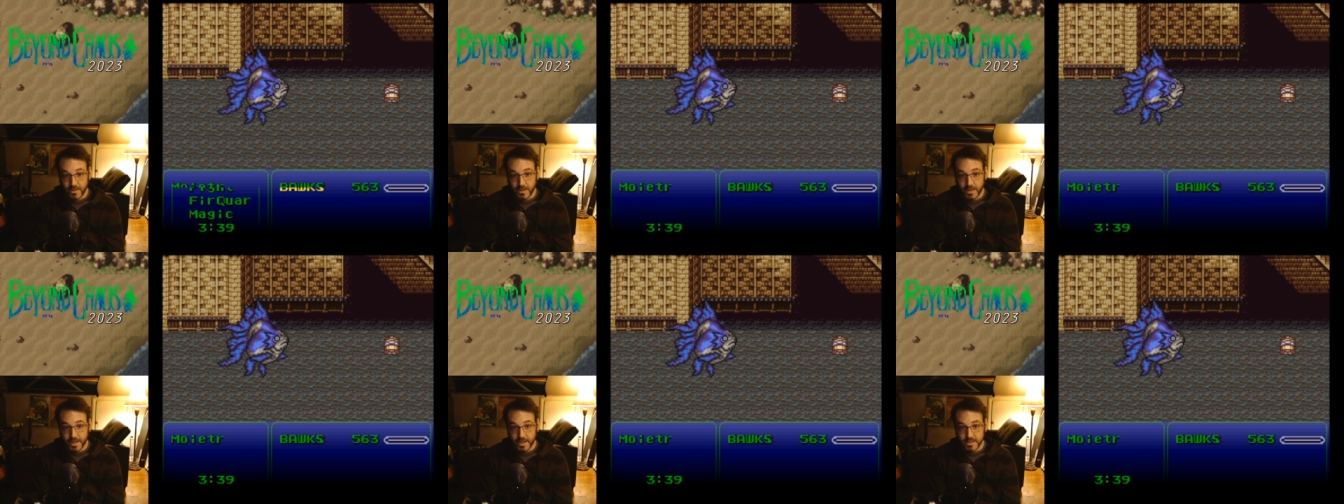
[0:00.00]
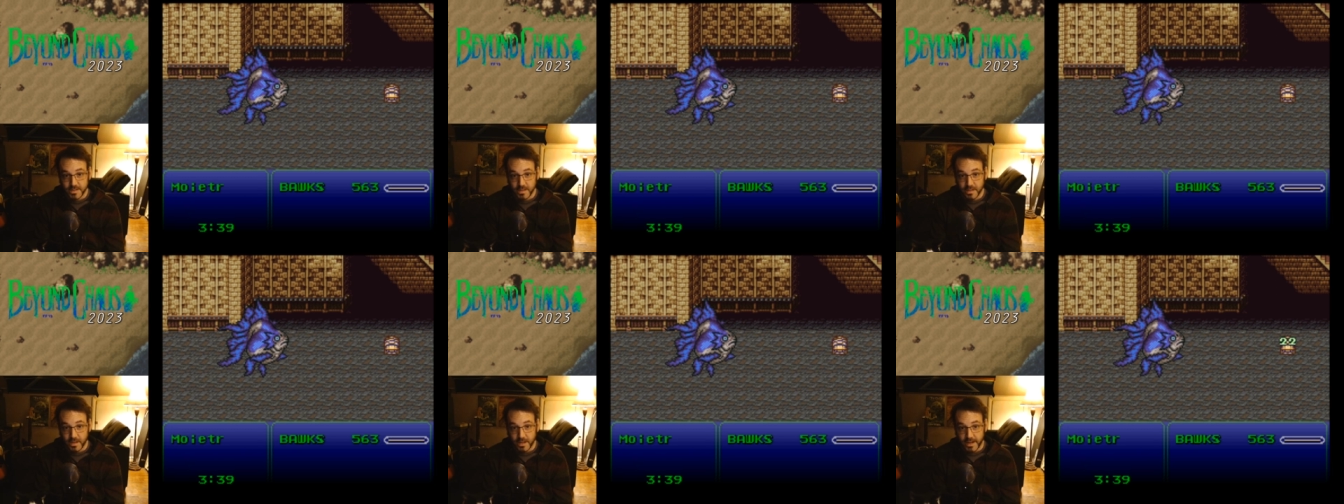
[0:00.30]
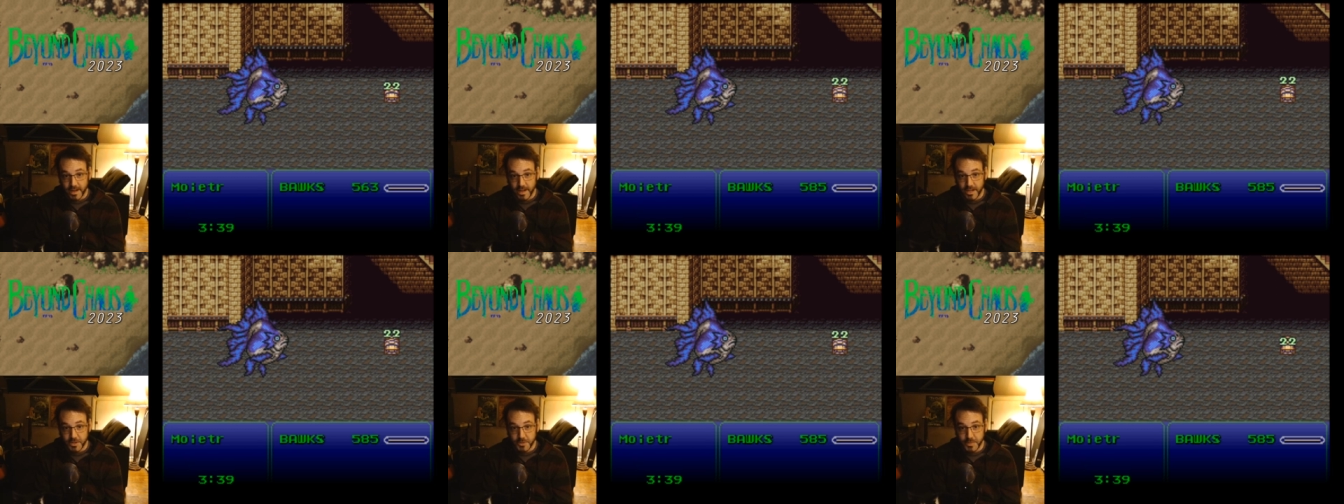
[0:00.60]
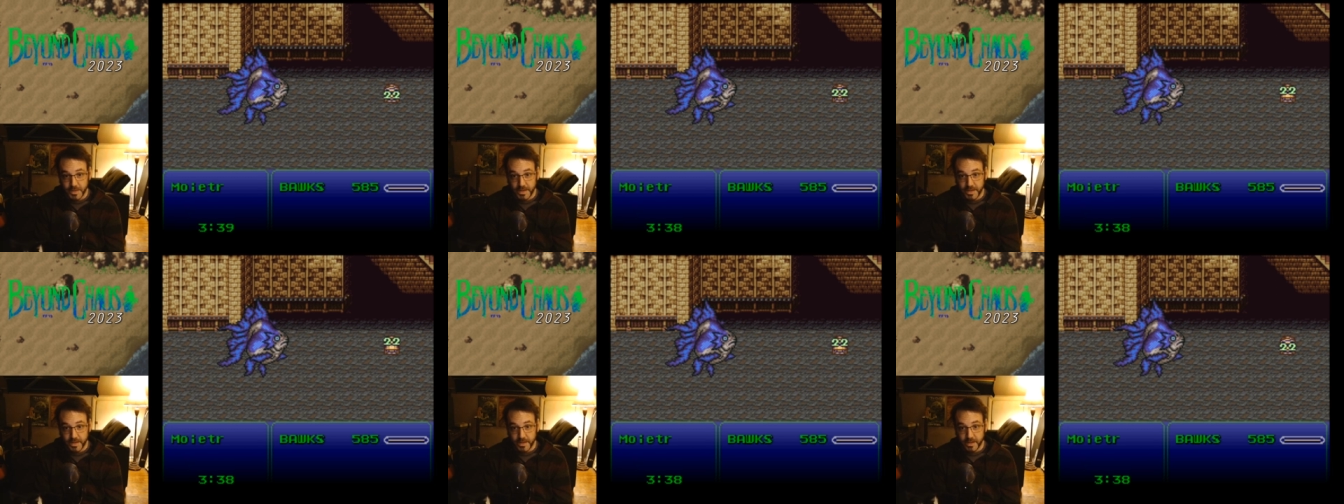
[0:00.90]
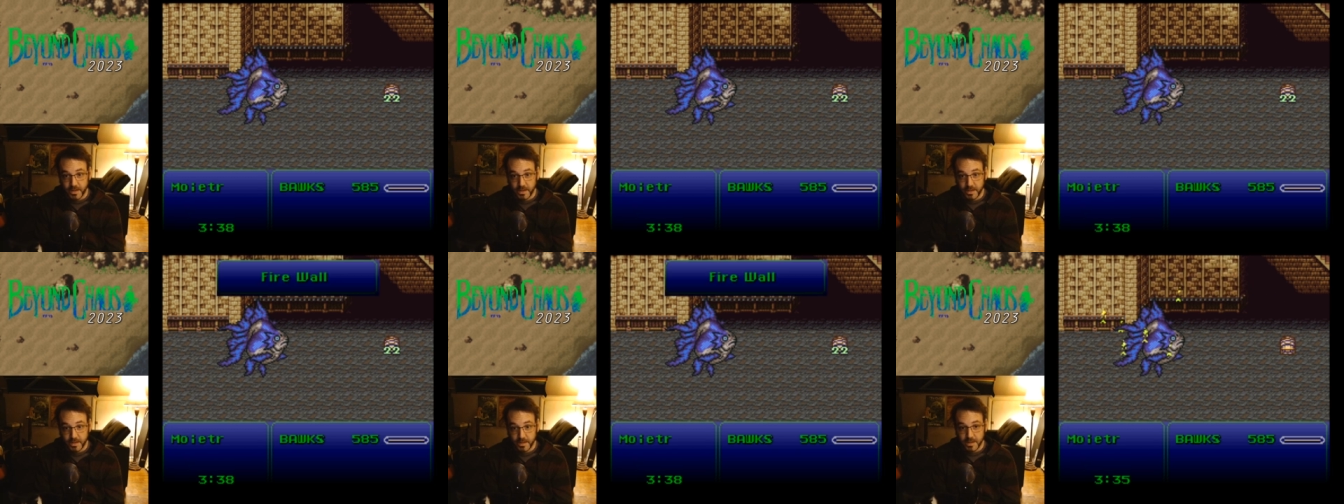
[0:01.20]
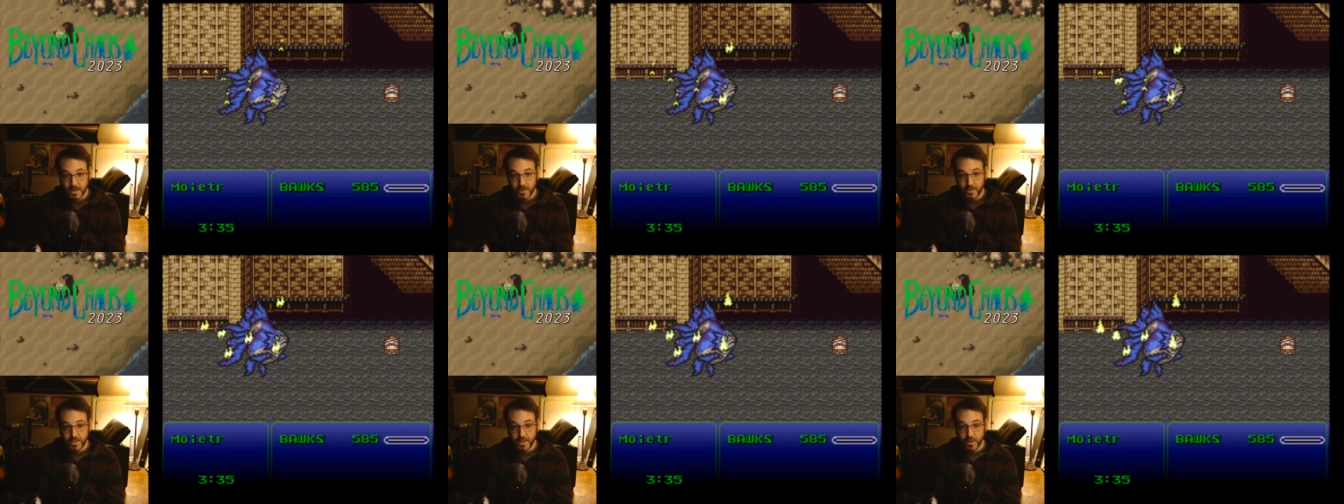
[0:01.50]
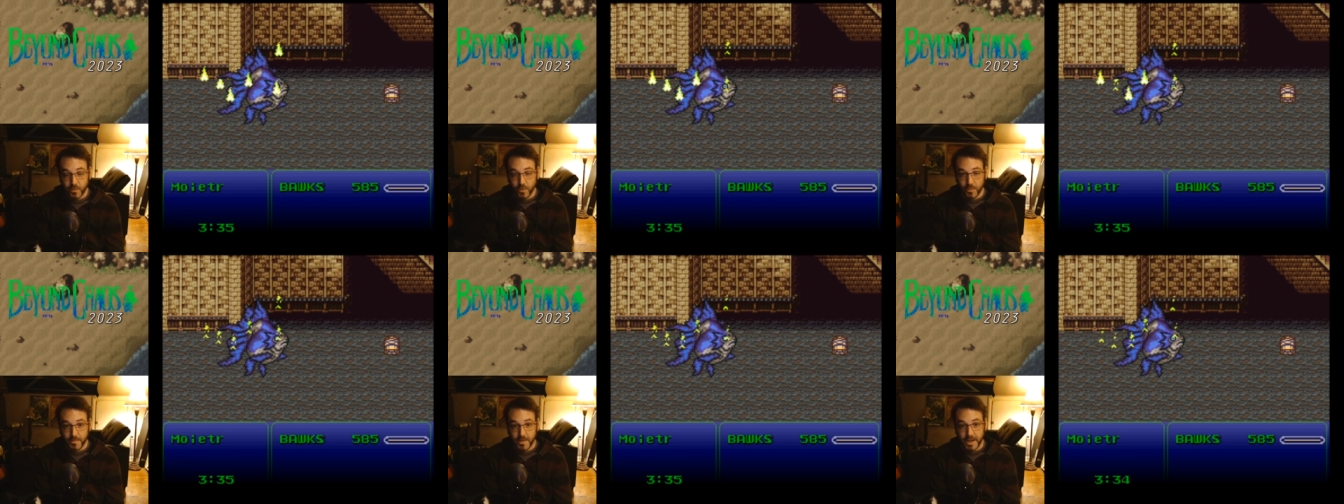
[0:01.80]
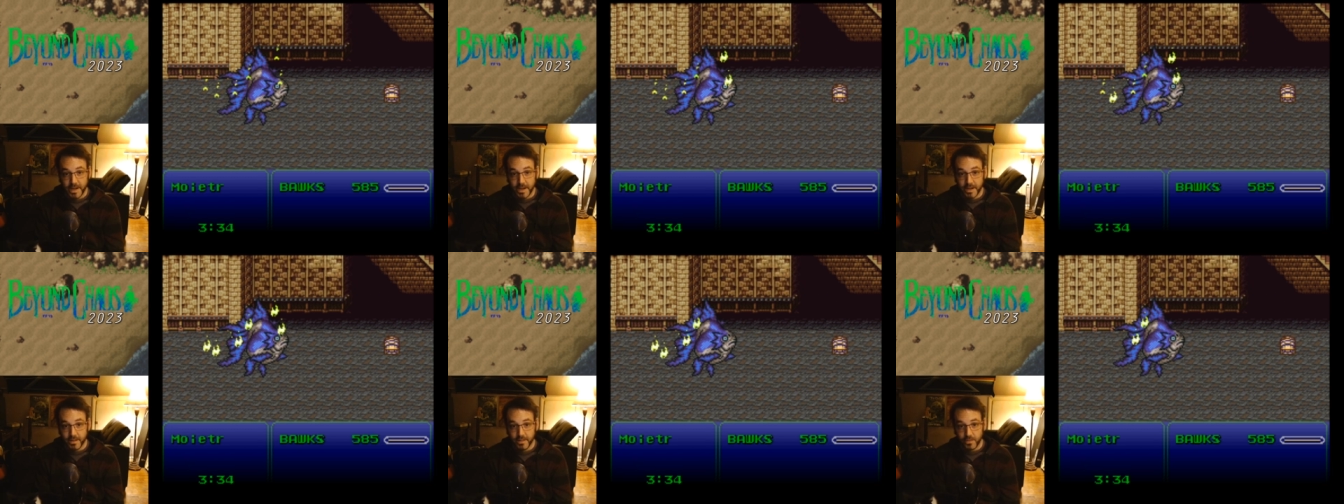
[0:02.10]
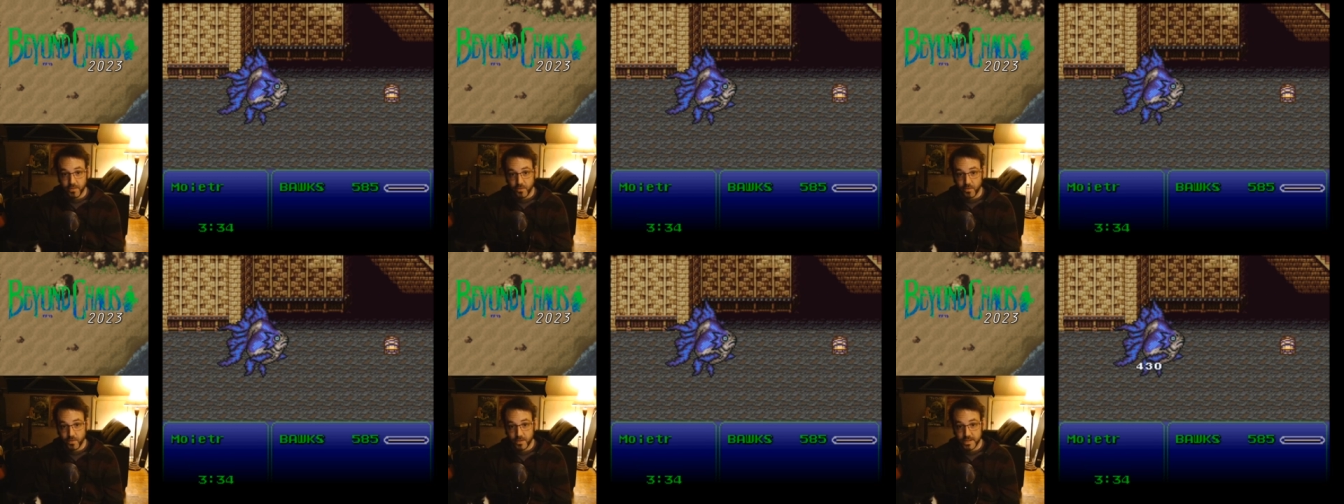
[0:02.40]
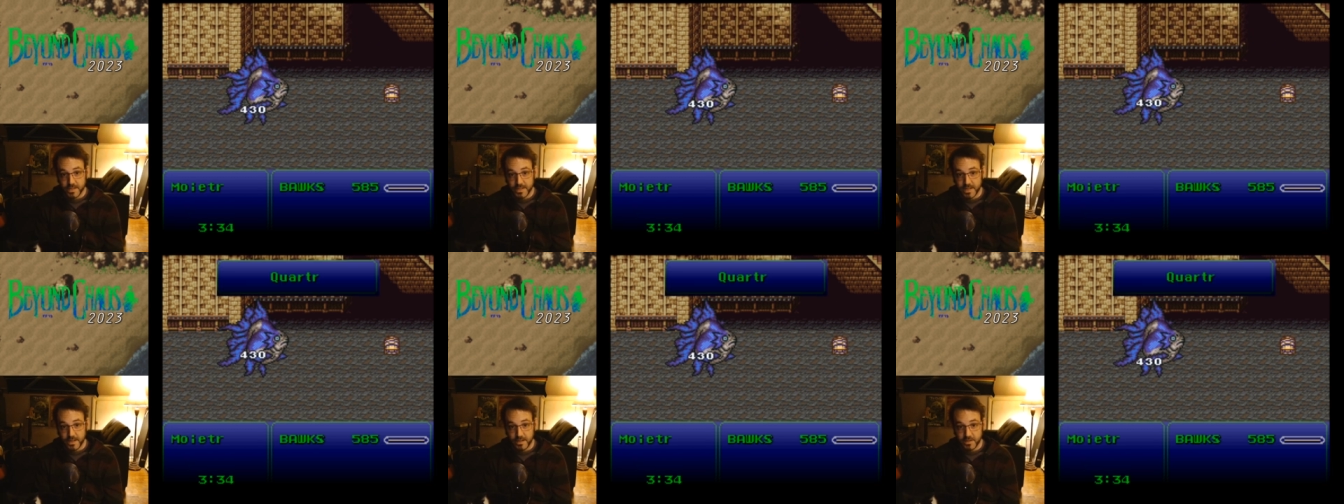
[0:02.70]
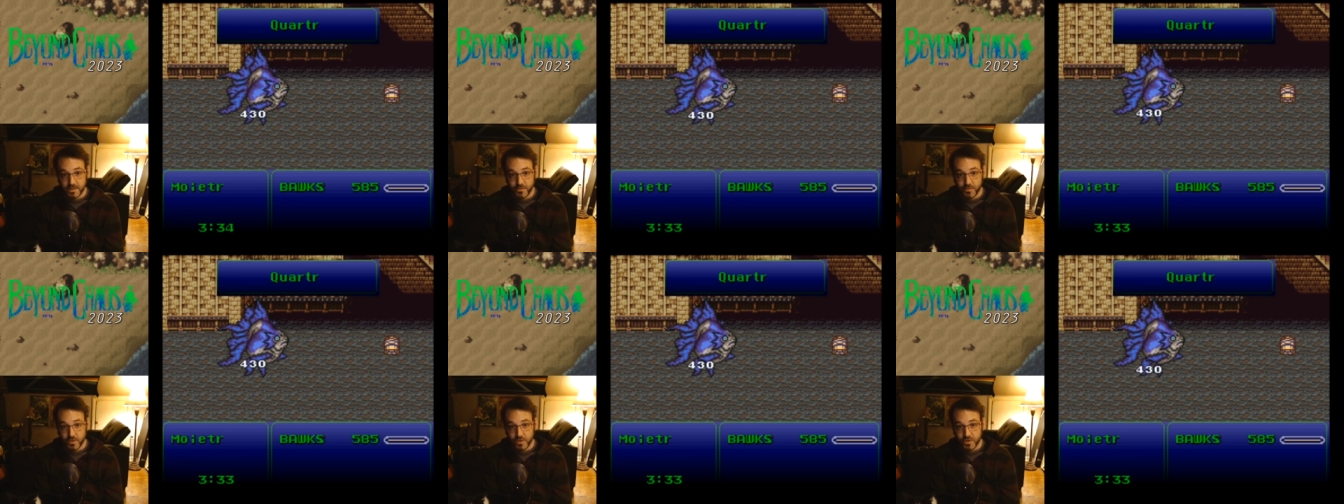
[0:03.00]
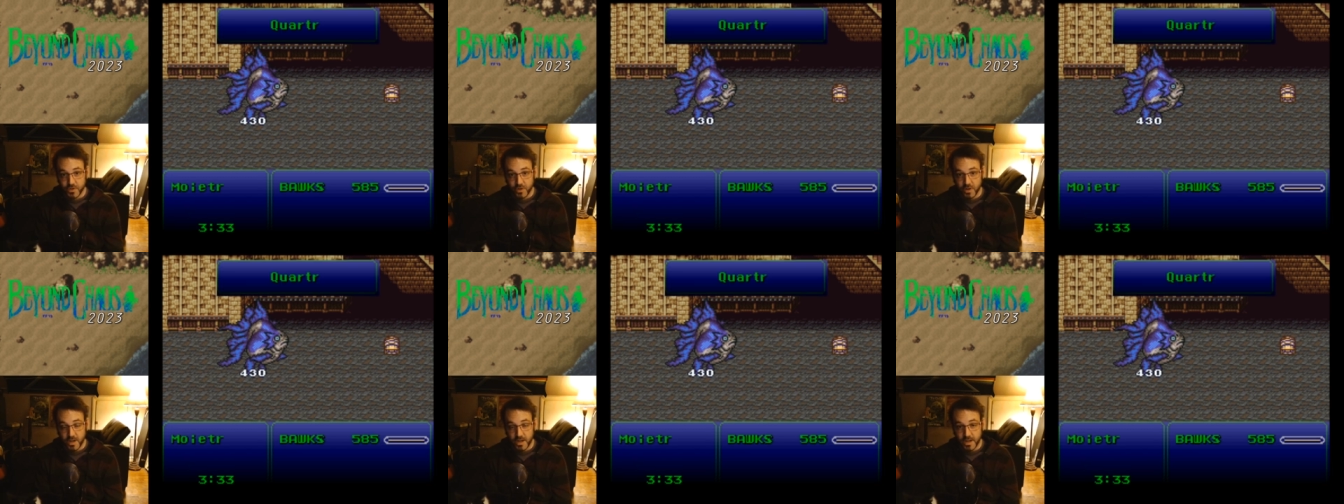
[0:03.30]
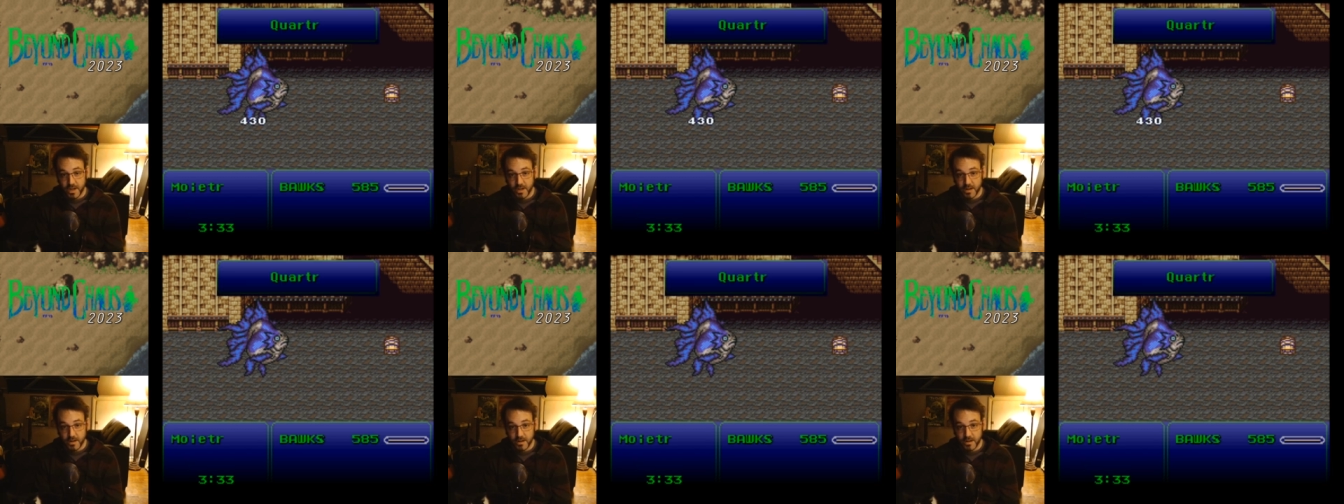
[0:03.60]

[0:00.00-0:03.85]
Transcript: Thing has a lot of HP. I don't think we're making it through this house first try